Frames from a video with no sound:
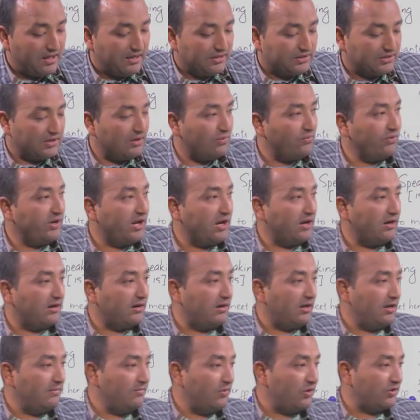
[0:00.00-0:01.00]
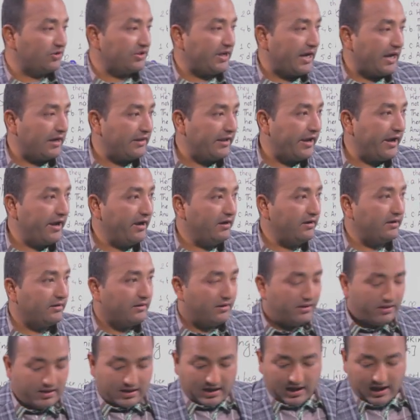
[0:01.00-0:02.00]
So we are almost at the end,
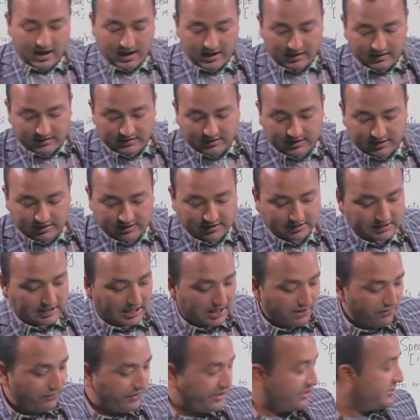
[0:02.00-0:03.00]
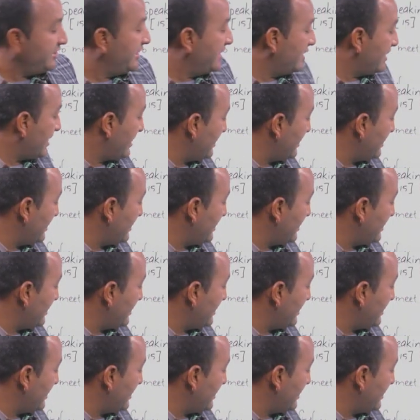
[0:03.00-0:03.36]
and this is how we did.